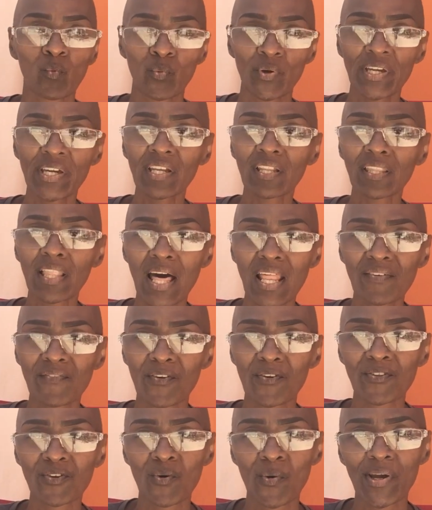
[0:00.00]
we get a lot of
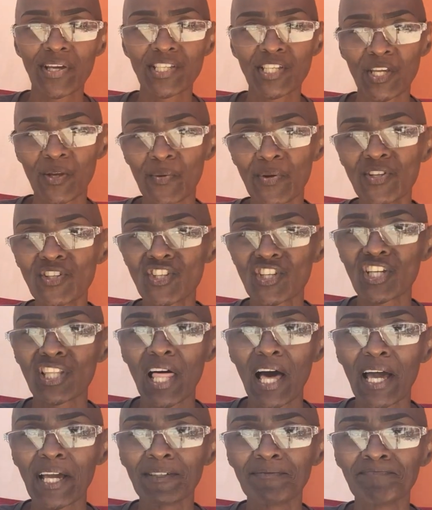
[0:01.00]
earthquakes here in
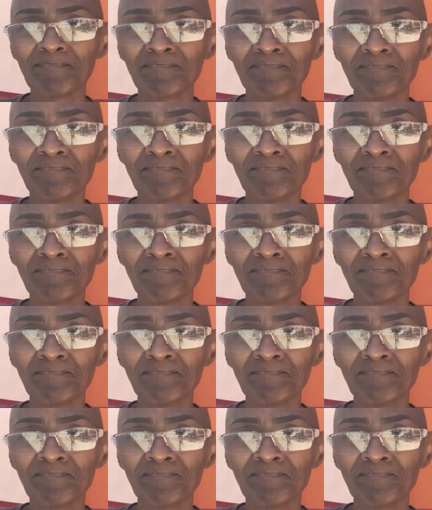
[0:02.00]
Chile.